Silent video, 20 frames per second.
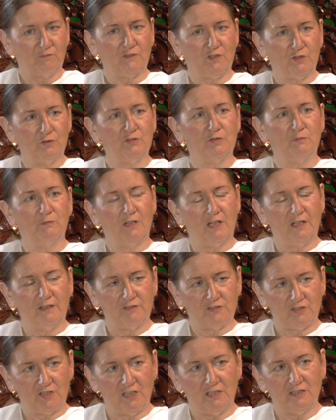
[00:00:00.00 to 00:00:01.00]
do some
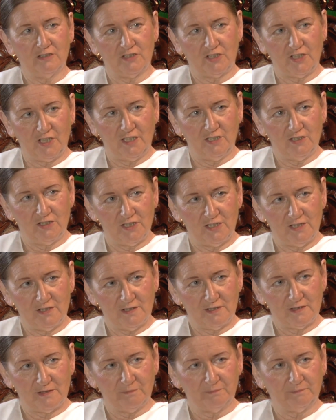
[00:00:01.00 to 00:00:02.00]
lifestyle
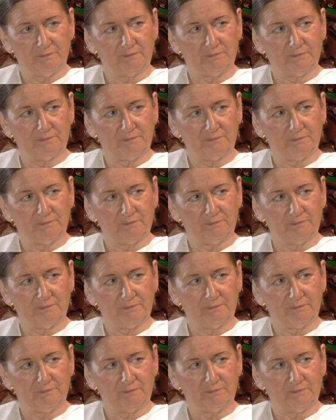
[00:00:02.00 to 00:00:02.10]
changes.